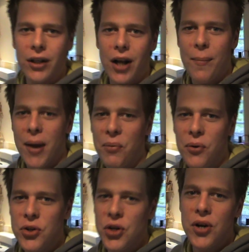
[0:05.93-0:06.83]
Hello
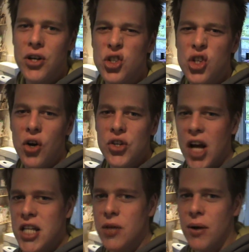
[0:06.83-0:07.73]
people, tuned in to Don
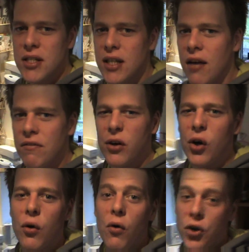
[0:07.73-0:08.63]
Shazzie once again
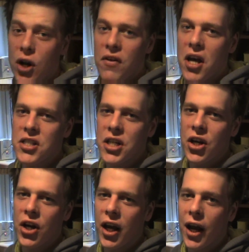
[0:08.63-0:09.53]
for University
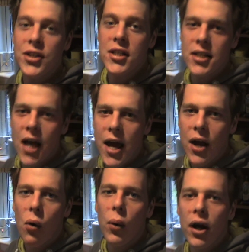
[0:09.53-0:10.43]
Cooking, and
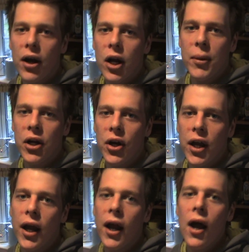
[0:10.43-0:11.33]
today we are going to be
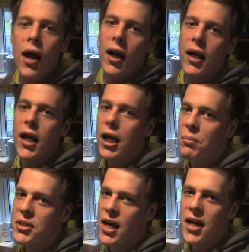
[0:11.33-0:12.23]
cooking leek
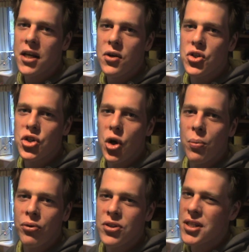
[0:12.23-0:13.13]
and potato
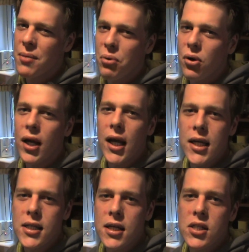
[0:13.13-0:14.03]
soup. Simple,
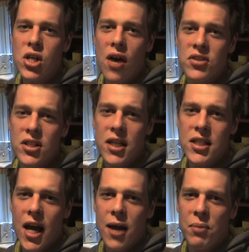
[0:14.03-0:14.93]
easy, serves
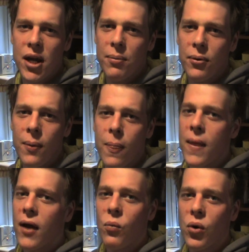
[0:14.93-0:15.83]
six to eight people,
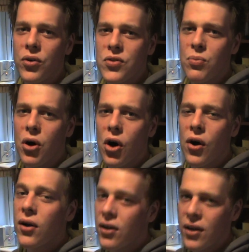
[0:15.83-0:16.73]
and once
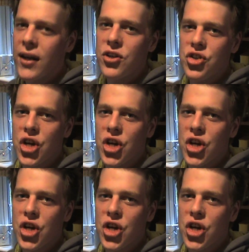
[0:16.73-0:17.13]
more, it's